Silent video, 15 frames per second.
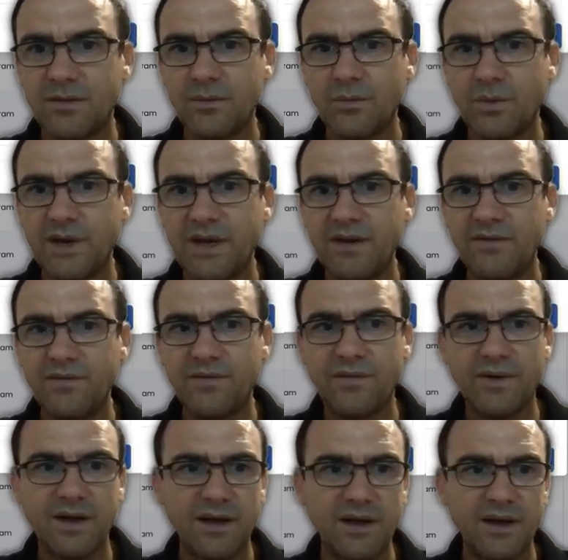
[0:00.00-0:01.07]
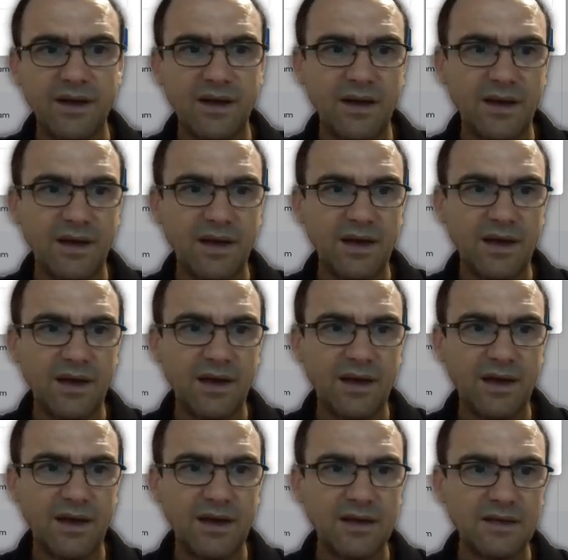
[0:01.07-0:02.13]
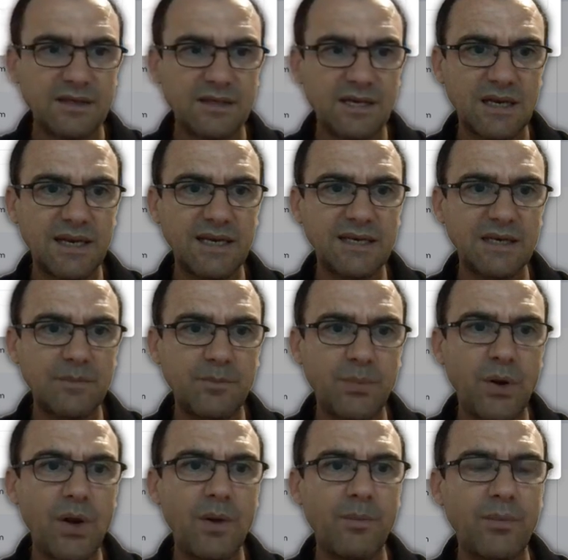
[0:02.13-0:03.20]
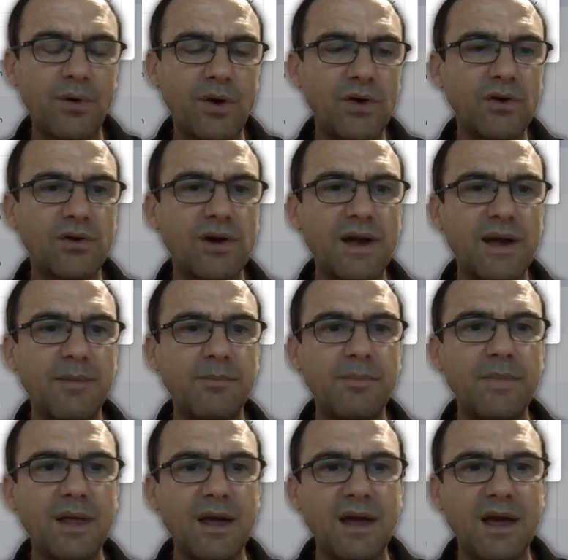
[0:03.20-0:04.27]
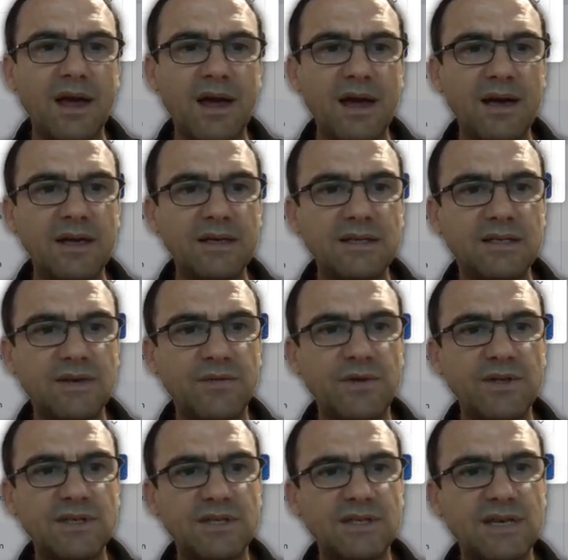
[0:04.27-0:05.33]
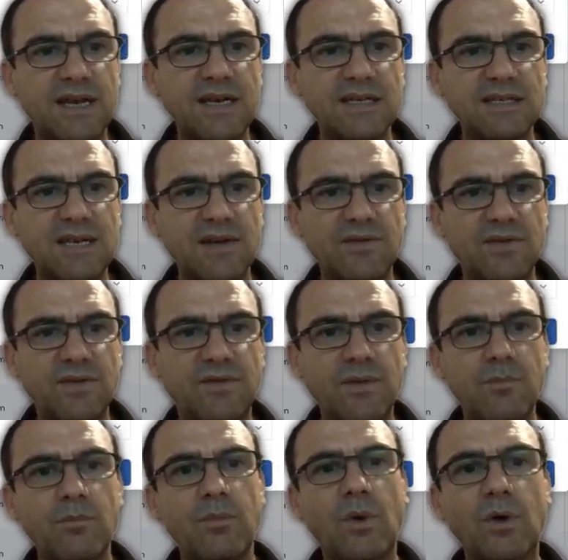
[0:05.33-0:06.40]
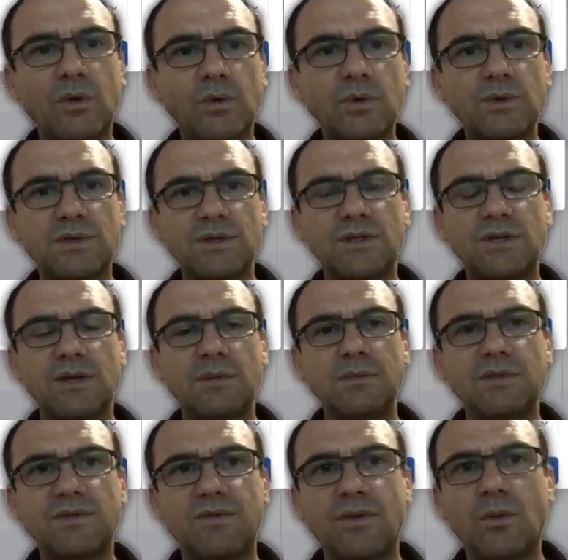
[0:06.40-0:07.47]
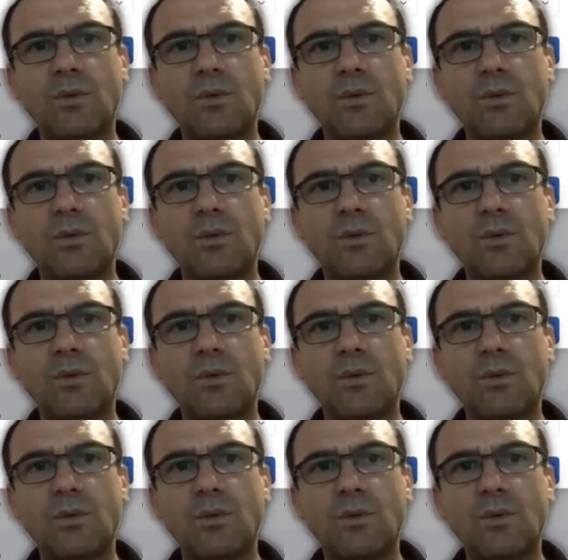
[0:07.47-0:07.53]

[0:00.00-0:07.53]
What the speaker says: we've selected per program. Different states have different models in terms of the